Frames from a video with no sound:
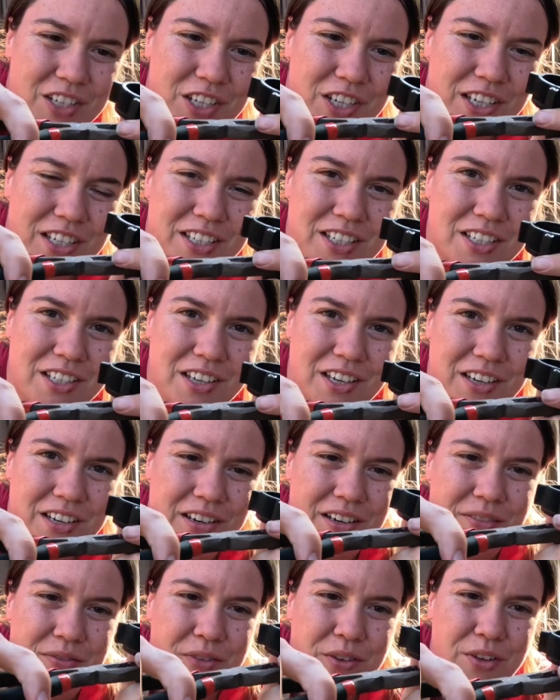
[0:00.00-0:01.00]
just tight
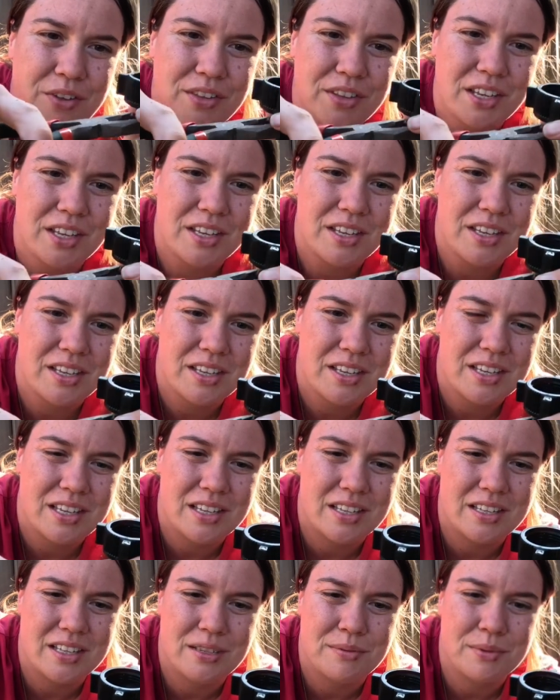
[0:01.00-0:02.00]
enough on there,
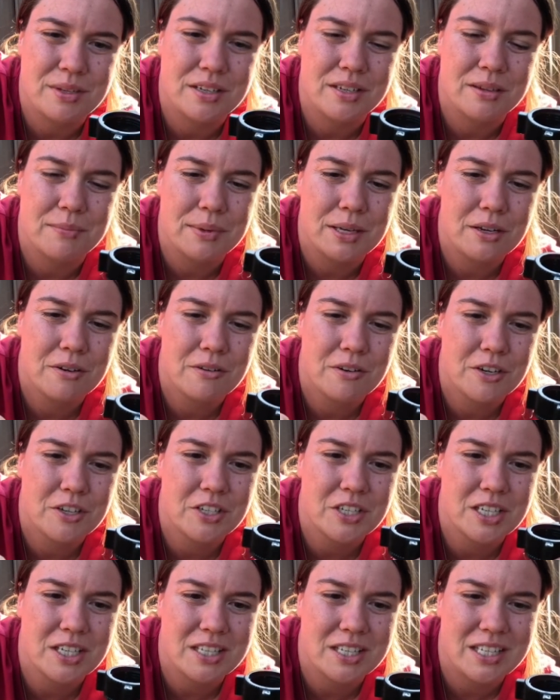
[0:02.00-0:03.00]
and then we're going to be
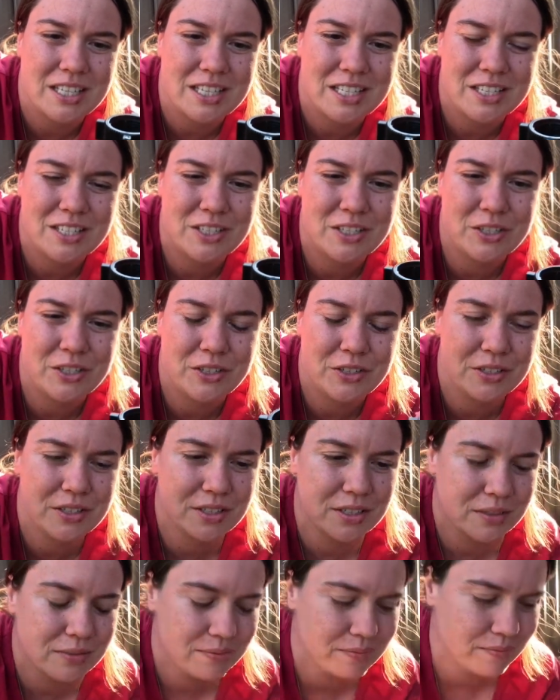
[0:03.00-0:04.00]
crushing these
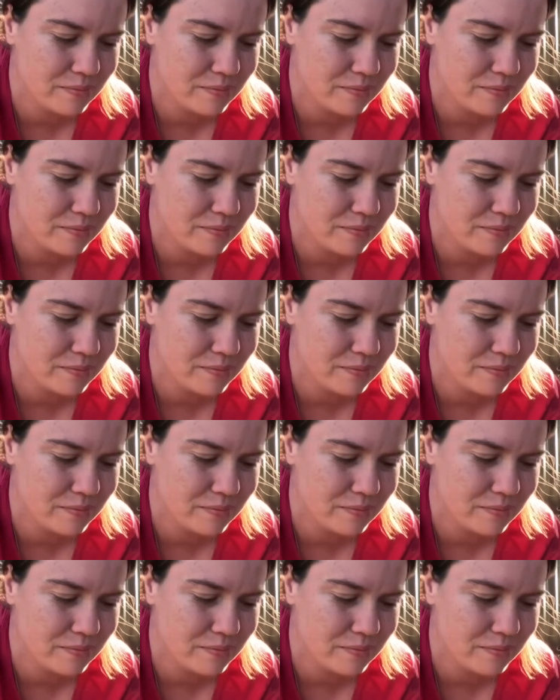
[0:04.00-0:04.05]
closed.